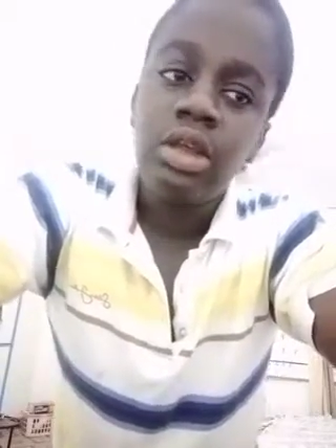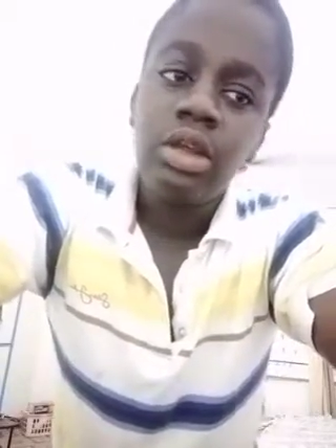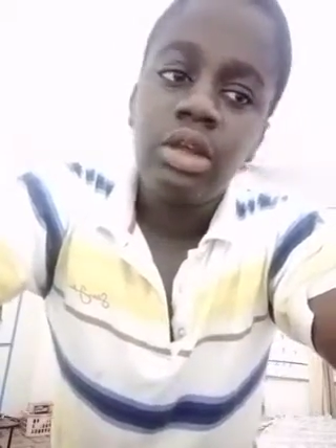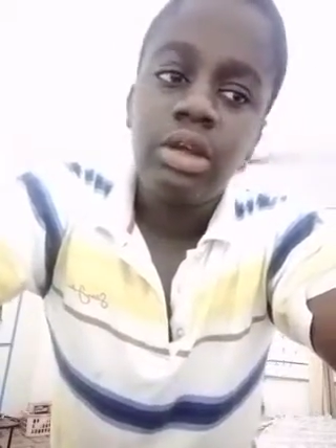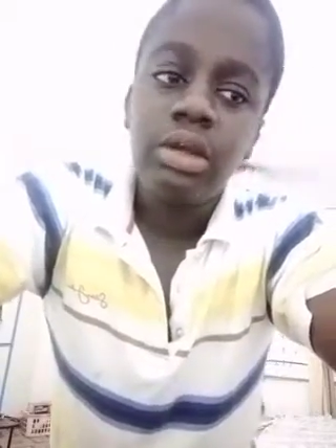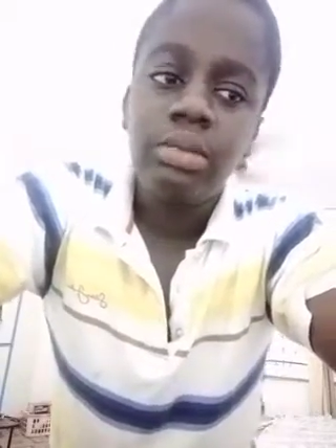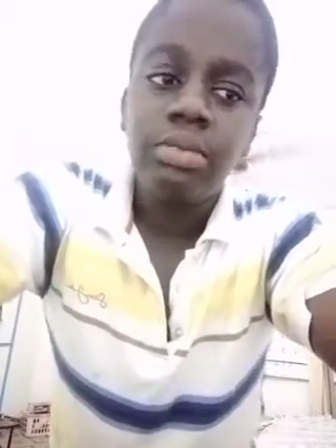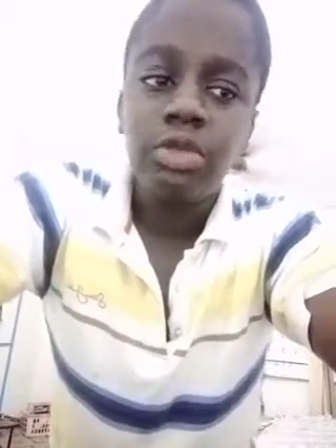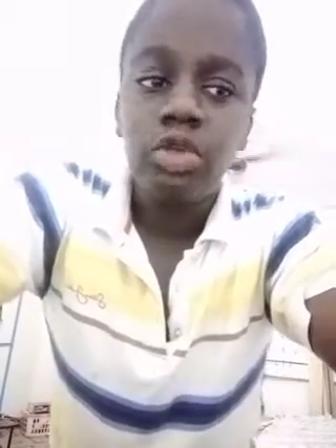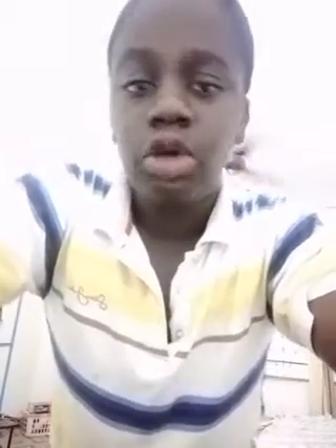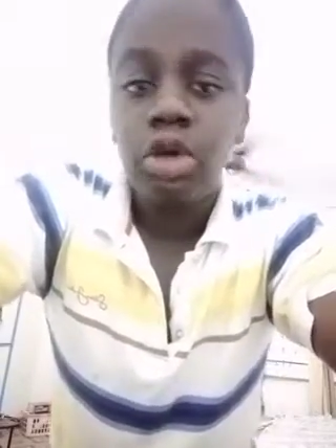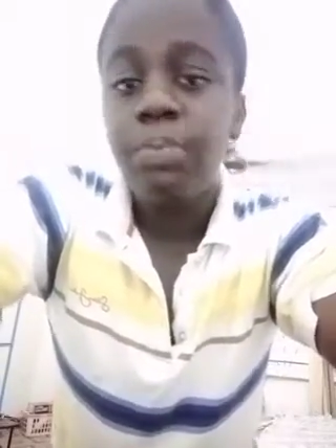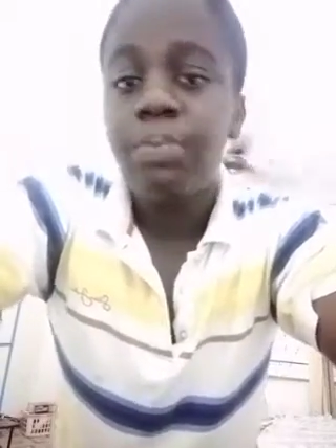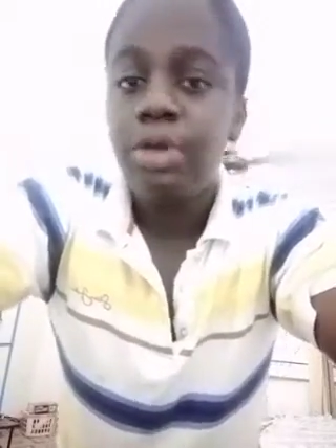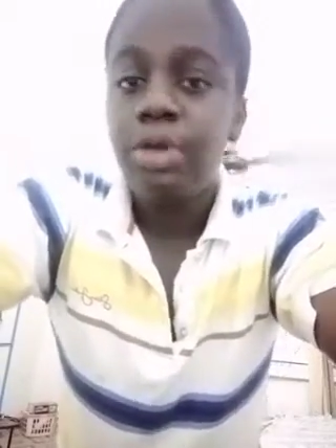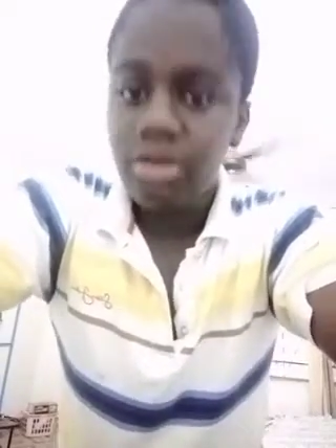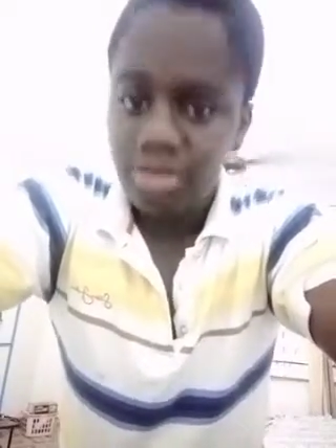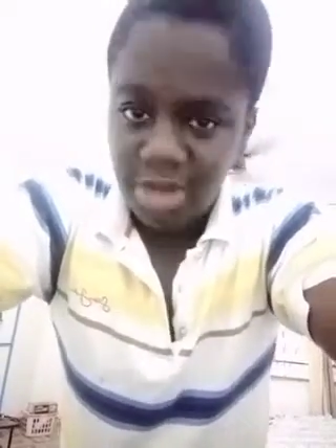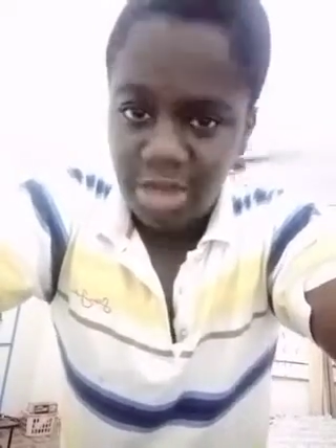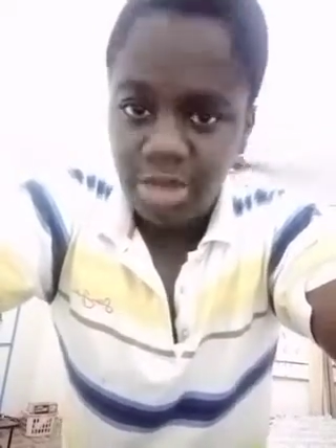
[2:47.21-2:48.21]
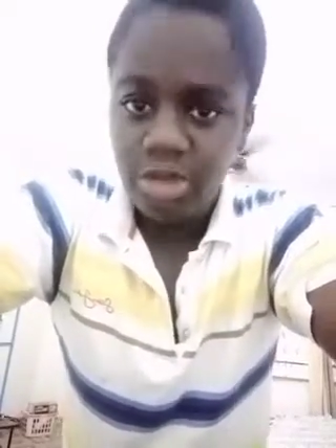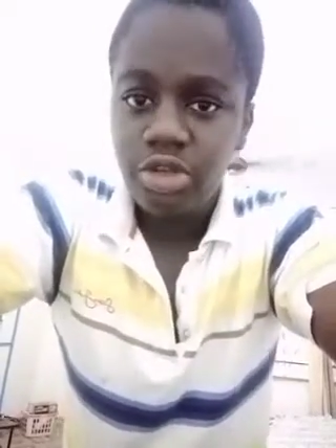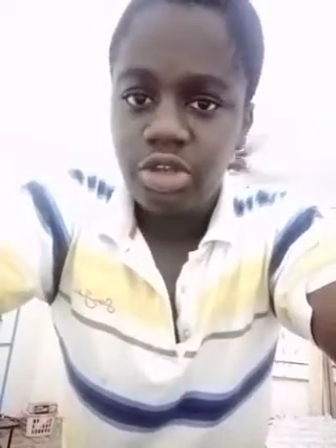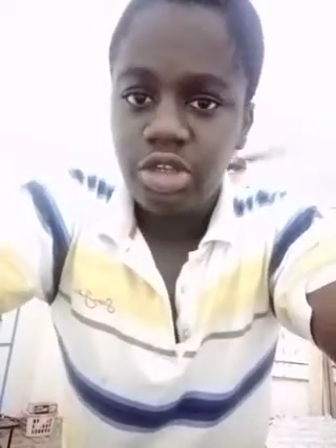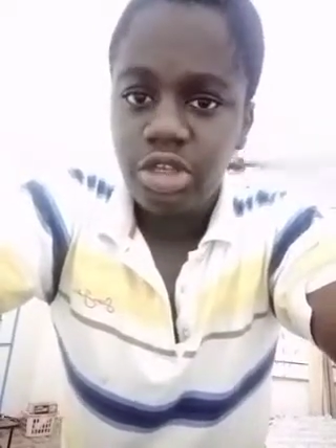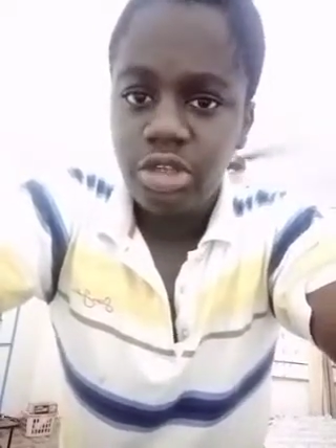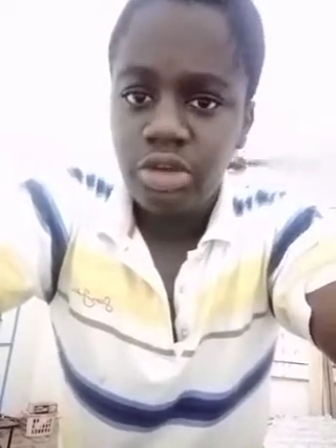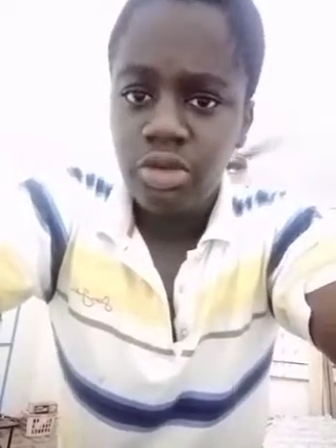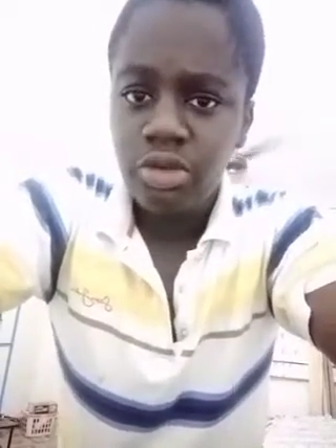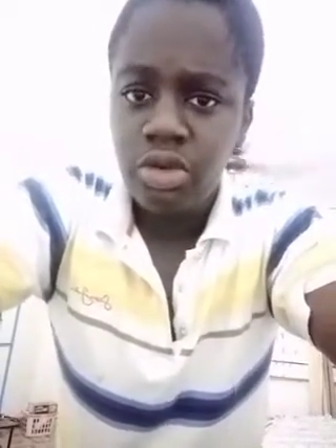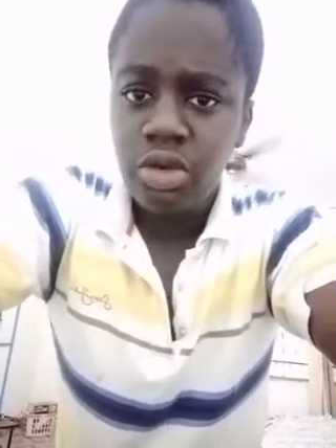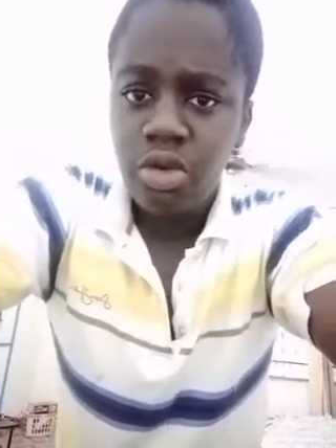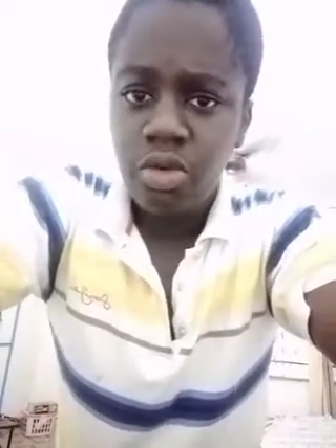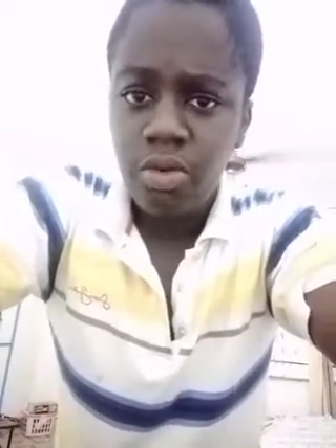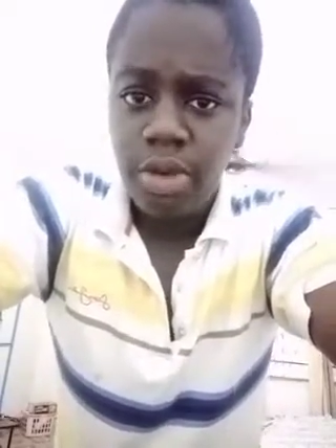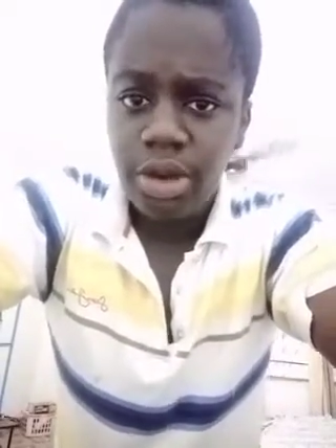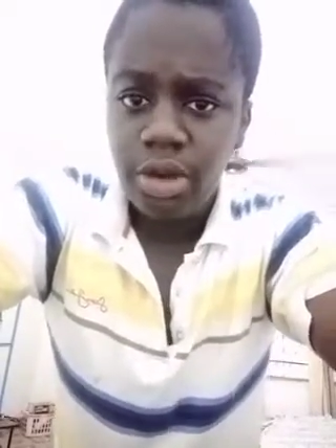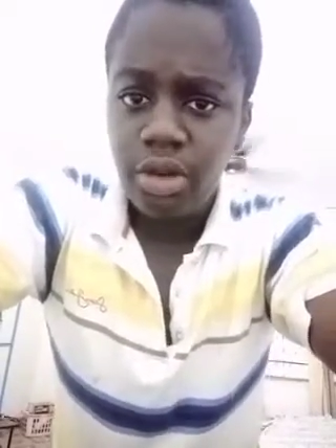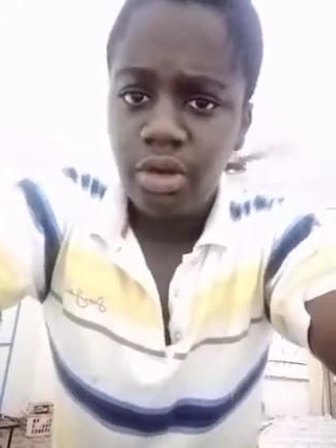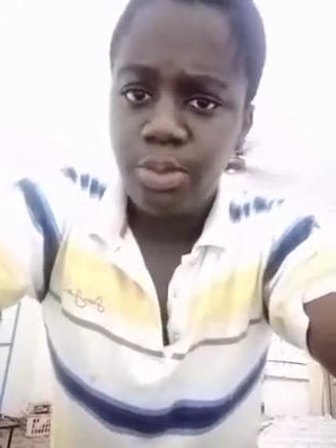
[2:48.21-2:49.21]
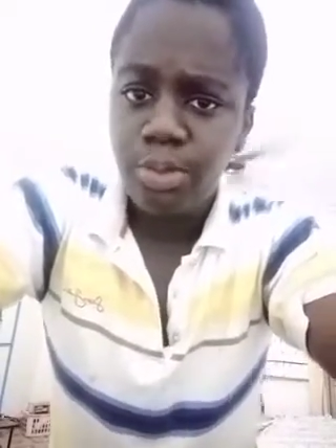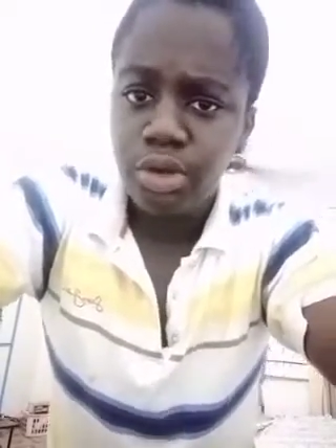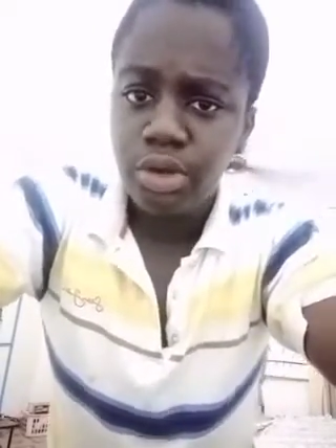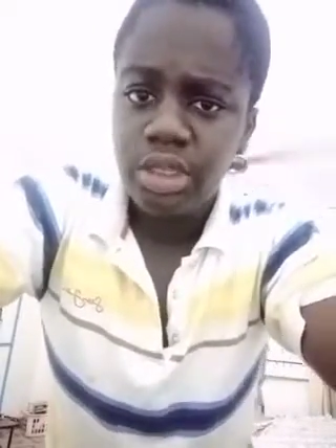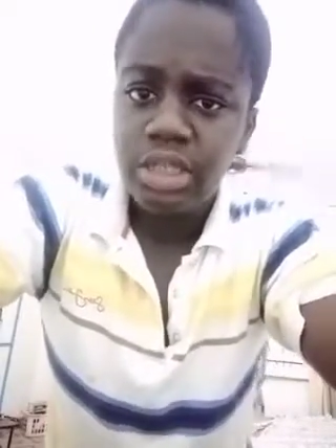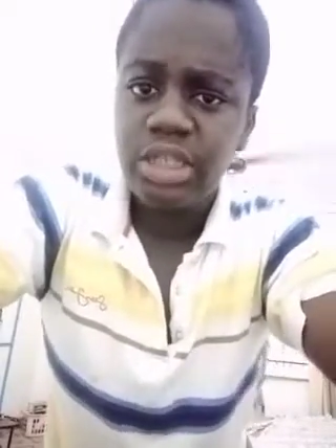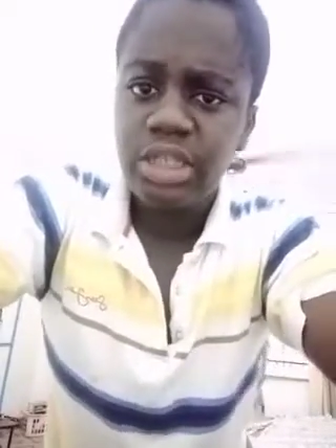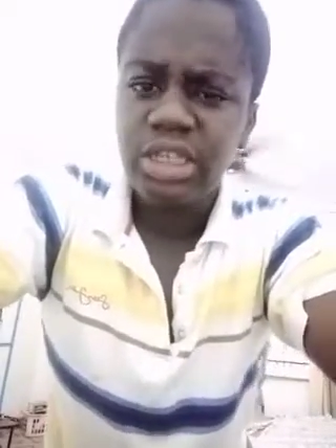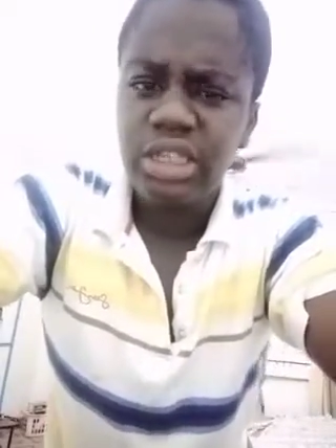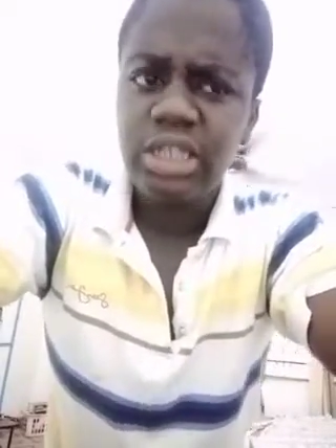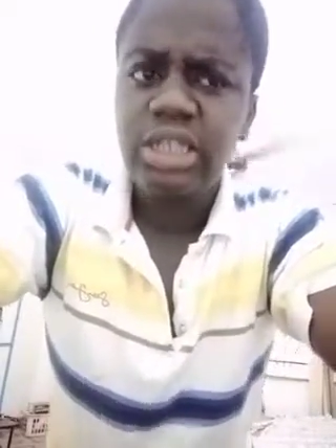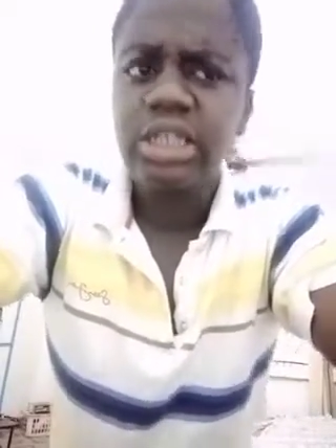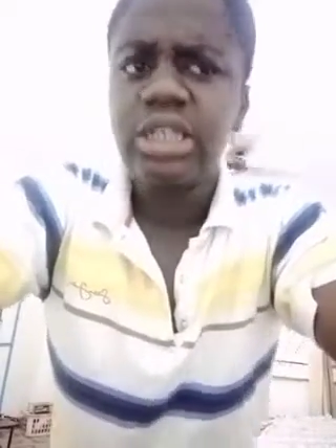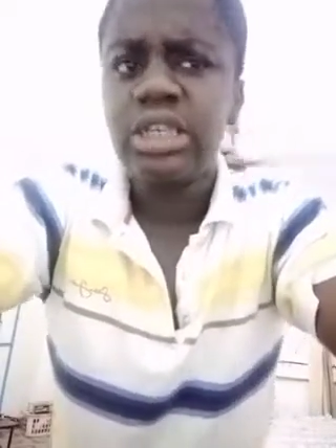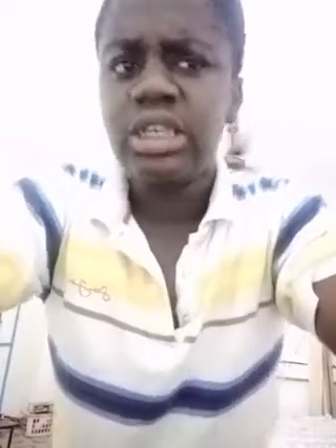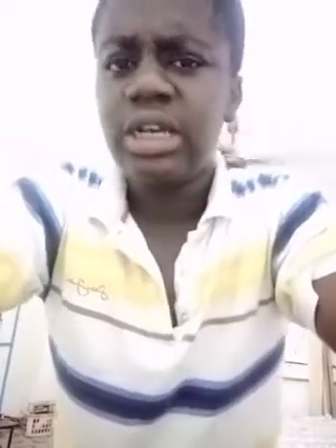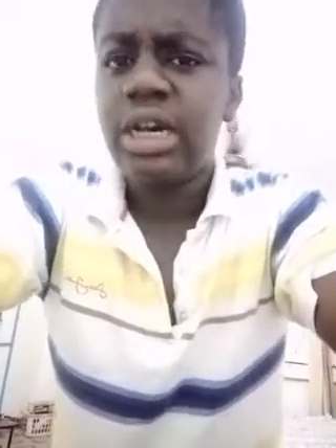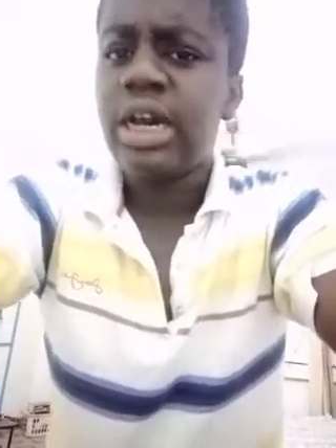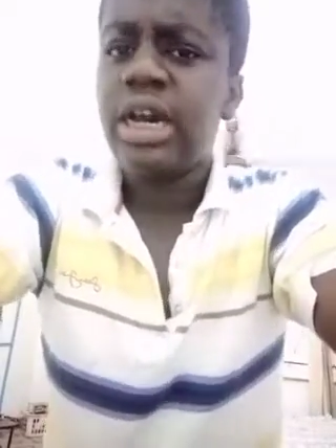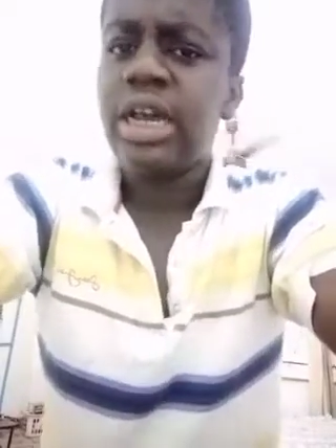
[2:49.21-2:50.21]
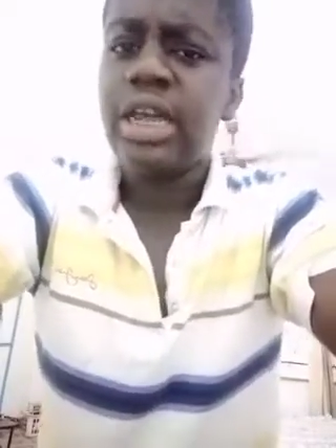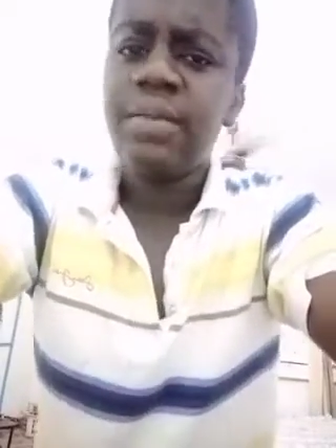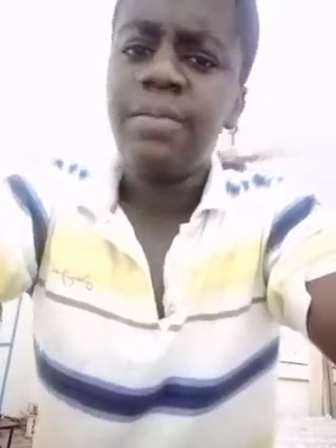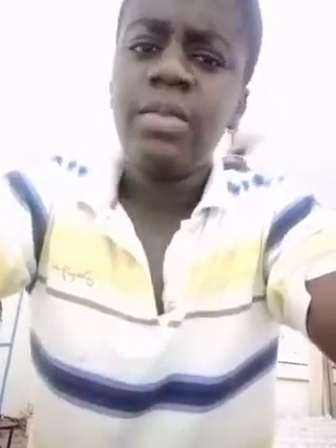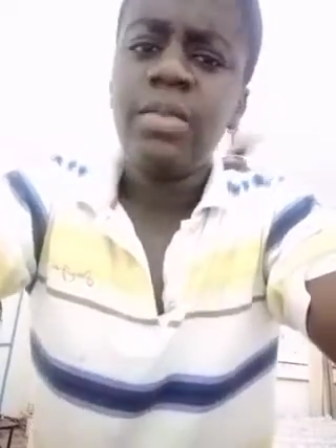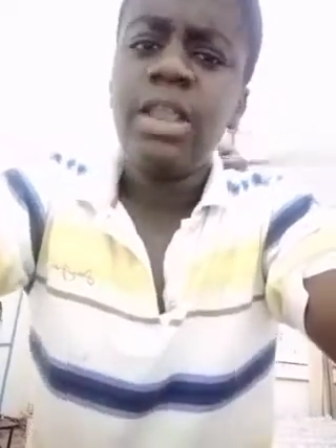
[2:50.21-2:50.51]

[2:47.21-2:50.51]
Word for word: um you're gonna build muscles when your protein synthesis is high